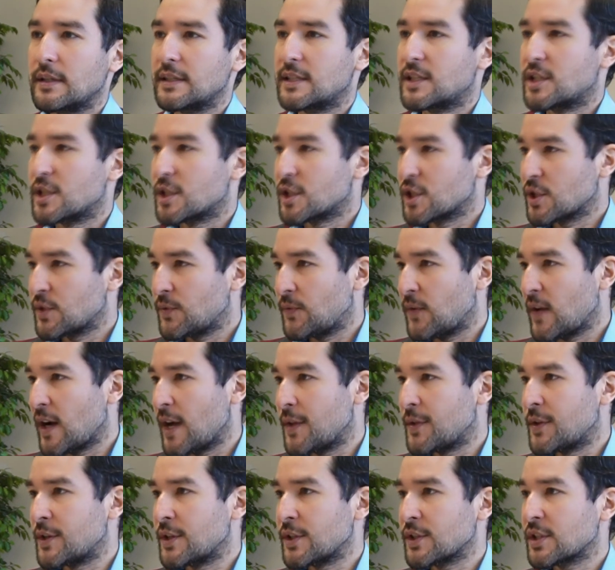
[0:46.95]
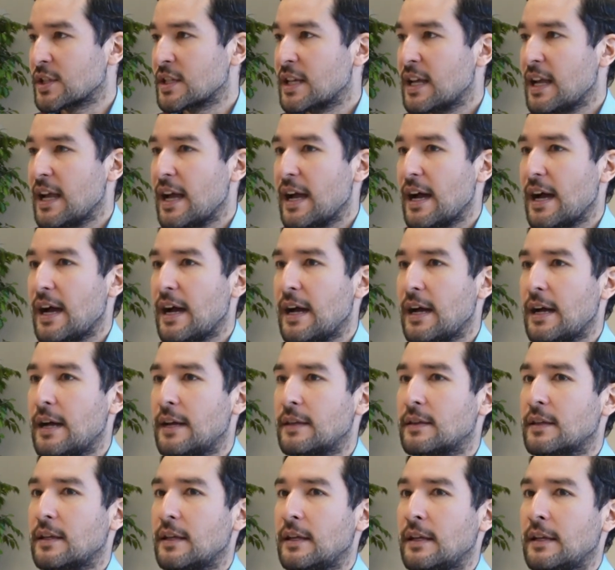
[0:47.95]
church fathers
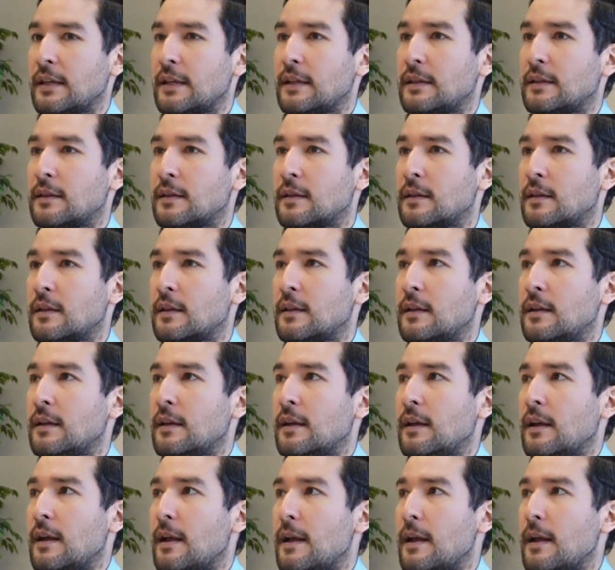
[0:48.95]
and in,